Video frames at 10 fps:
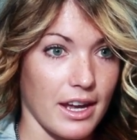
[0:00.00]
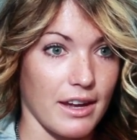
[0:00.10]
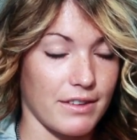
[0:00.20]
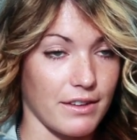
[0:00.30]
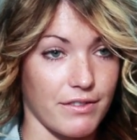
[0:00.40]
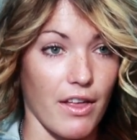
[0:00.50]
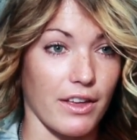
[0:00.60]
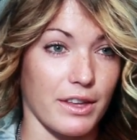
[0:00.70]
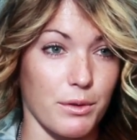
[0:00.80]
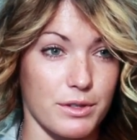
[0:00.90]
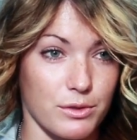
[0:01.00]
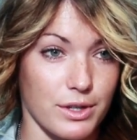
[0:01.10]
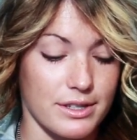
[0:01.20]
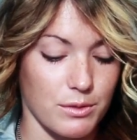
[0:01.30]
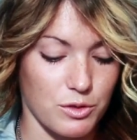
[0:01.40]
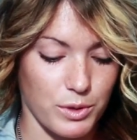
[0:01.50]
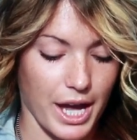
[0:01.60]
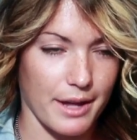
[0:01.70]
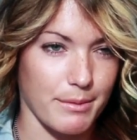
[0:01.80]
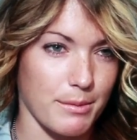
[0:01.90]
If they felt like there was a risk, which we
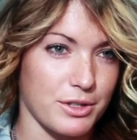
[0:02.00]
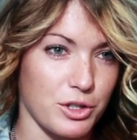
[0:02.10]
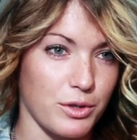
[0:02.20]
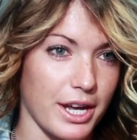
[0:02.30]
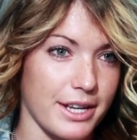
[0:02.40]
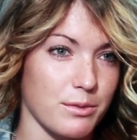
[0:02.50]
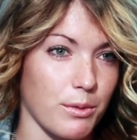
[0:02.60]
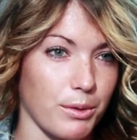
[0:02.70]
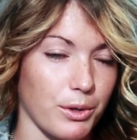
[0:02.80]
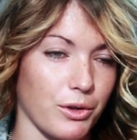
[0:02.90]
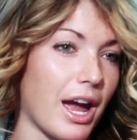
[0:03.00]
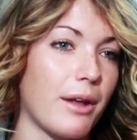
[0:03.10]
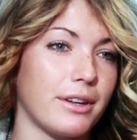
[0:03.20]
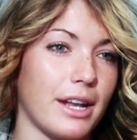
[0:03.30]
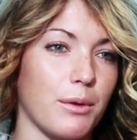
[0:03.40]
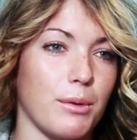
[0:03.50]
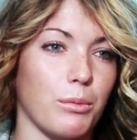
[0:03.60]
had maybe 2 days where we were grounded at one